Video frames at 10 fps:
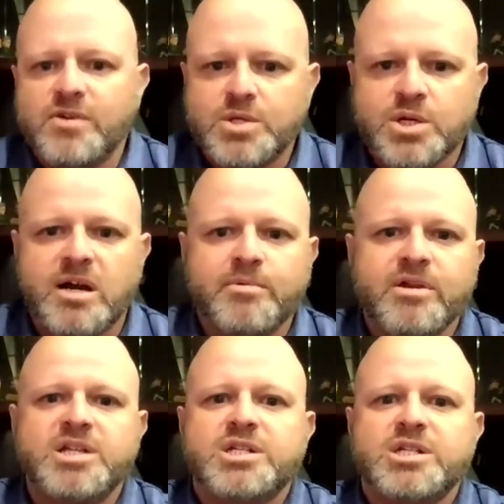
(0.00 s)
for the future.
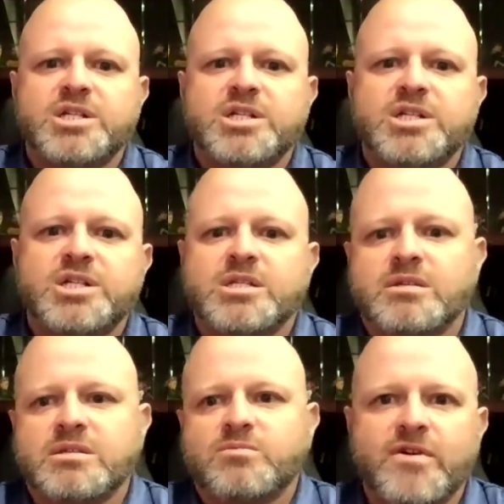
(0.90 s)
Operations
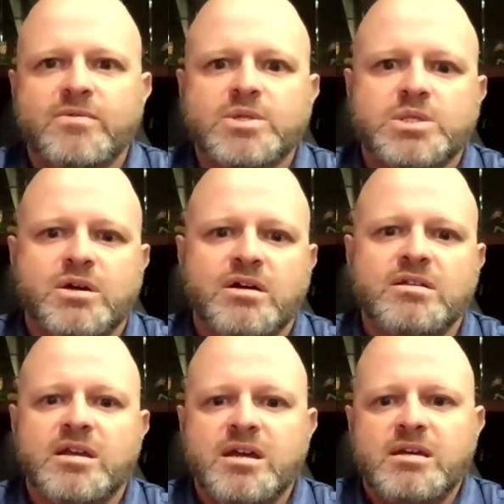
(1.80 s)
focused
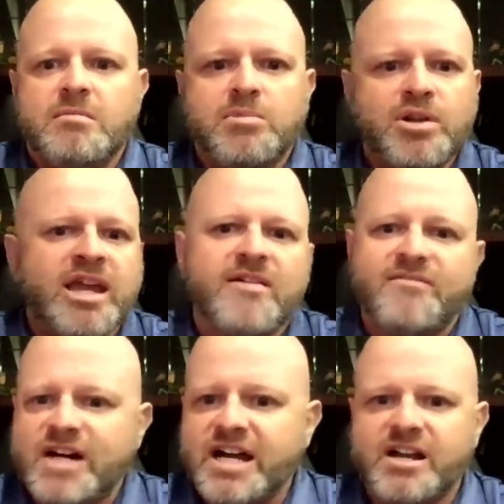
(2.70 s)
on putting
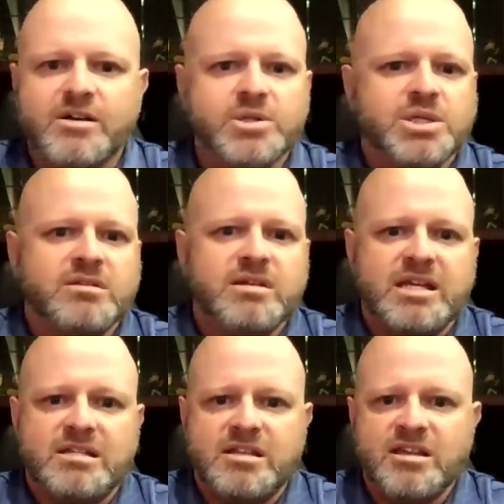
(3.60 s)
out fires
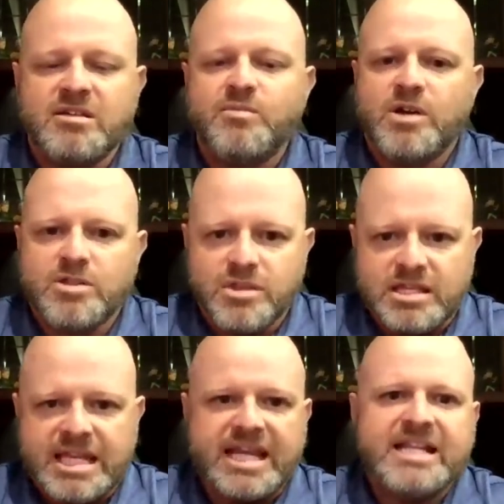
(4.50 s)
and dealing
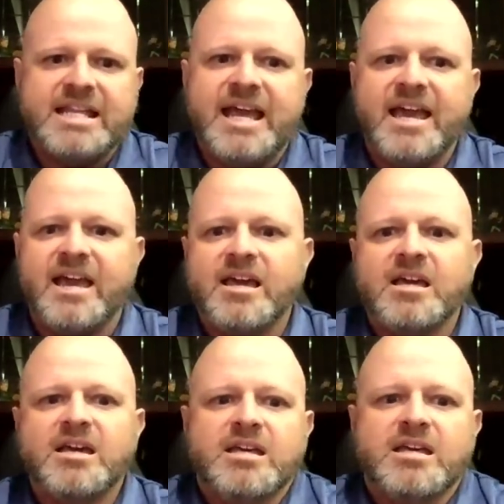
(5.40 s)
with the
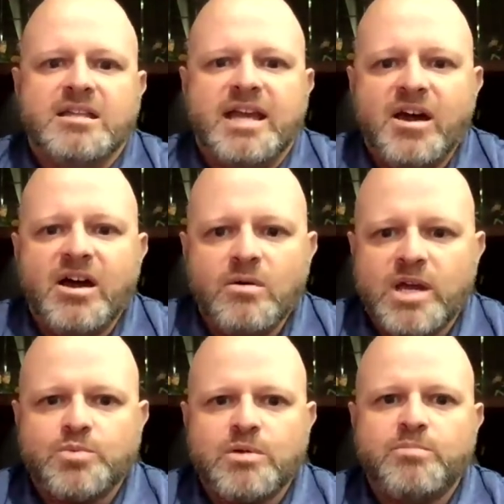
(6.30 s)
day-to-day.
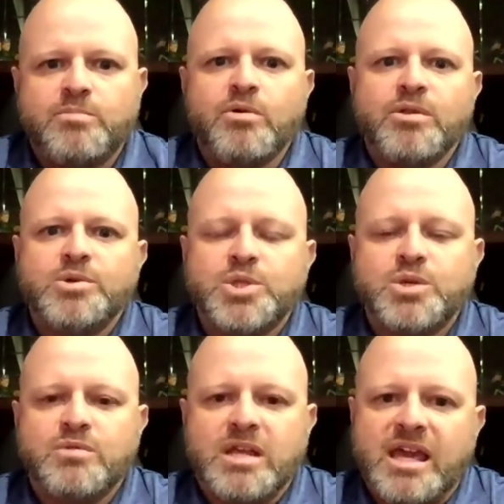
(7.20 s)
Now, as we pull
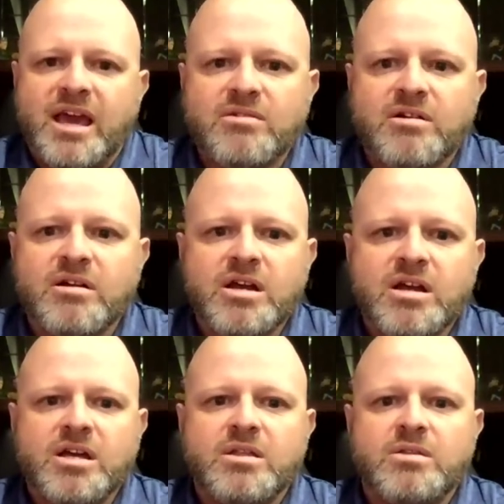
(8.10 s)
those two
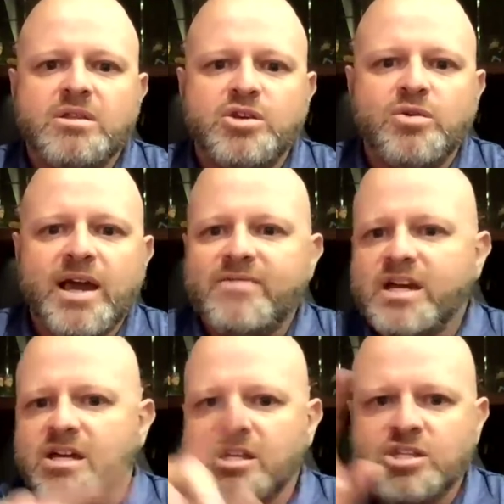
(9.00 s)
together, you
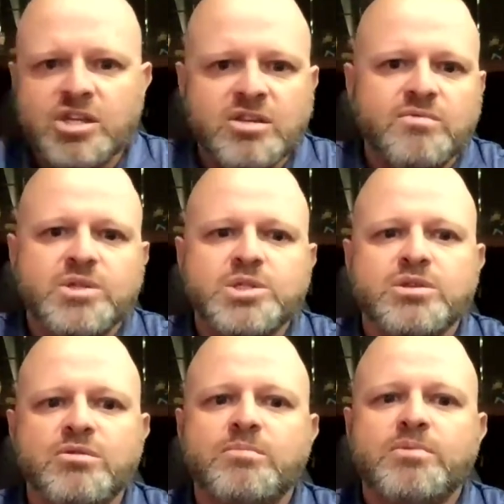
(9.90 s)
have that
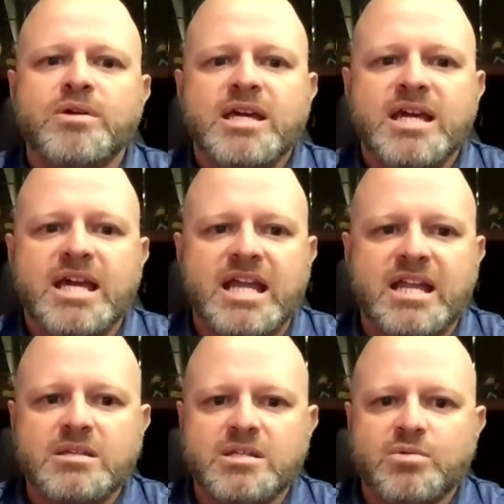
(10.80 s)
continuous loop.
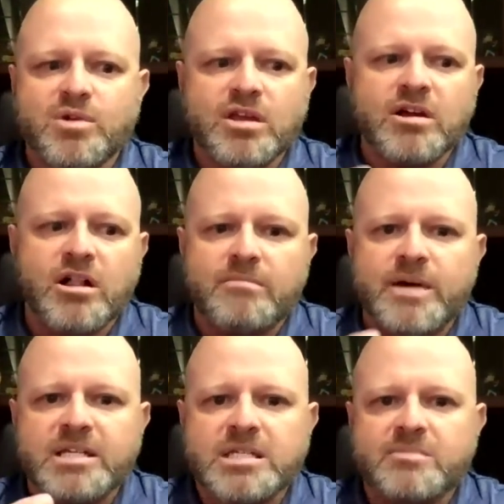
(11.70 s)
And it's really
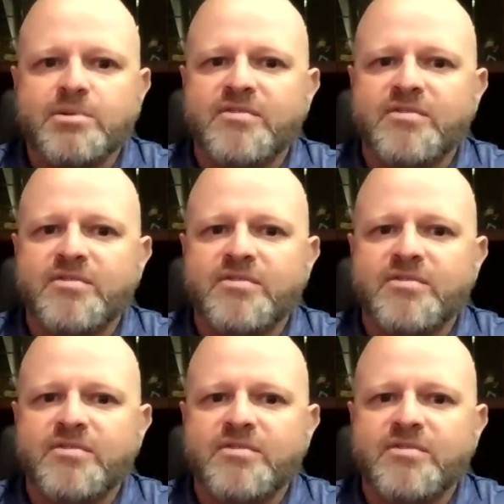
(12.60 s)
all about